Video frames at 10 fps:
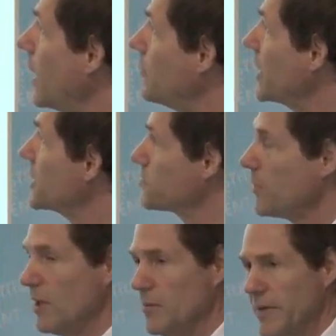
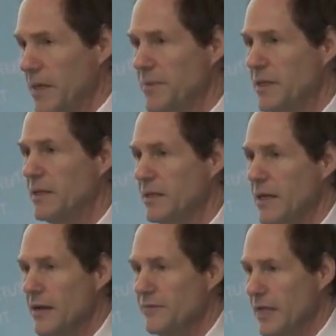baseball, maybe
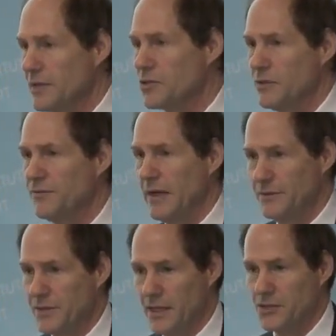evidentiary
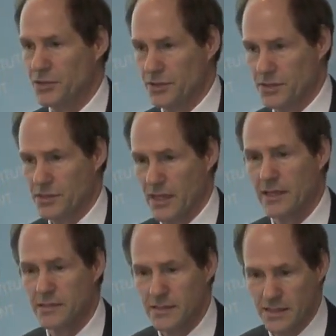foundations
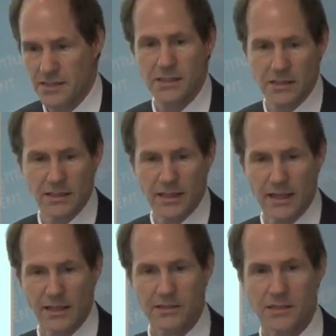and statistical
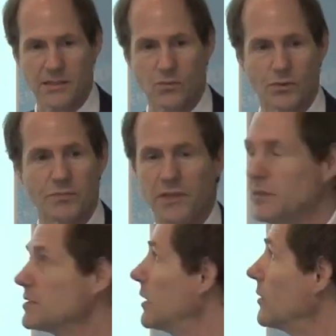analysis would be
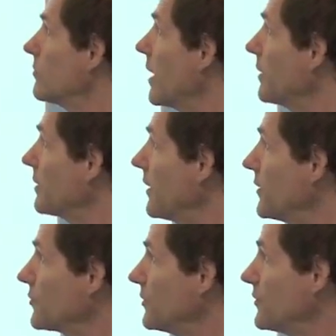to
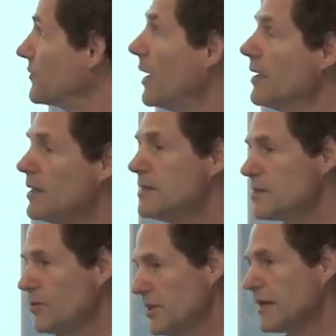regulations.
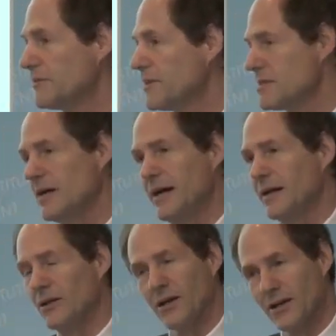So think of this
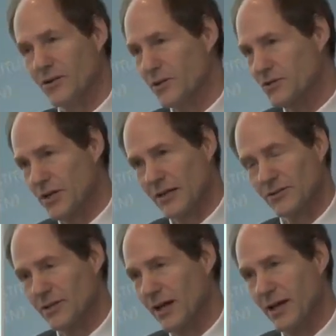dialogue, you can
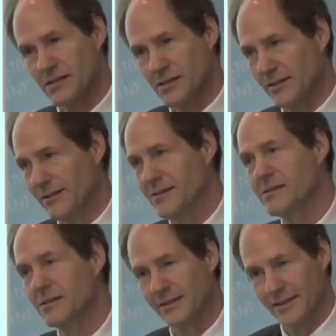generalize it
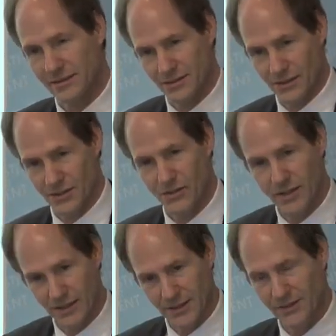easily to
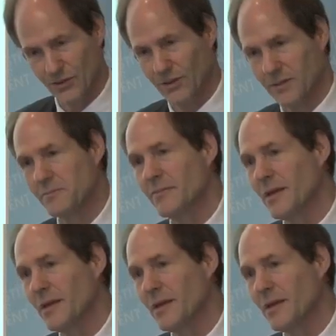cricket or